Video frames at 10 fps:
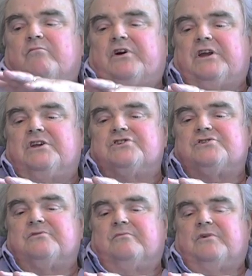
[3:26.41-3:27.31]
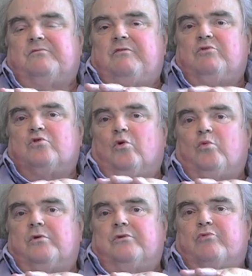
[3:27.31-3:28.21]
What we would
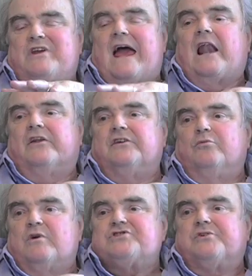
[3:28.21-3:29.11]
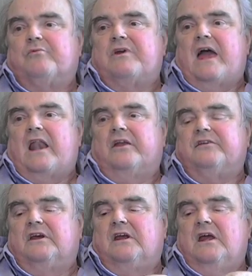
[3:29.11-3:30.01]
call reality, Western
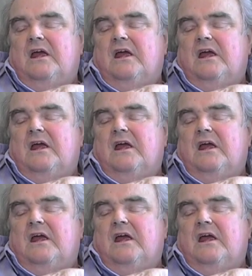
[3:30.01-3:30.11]
reality,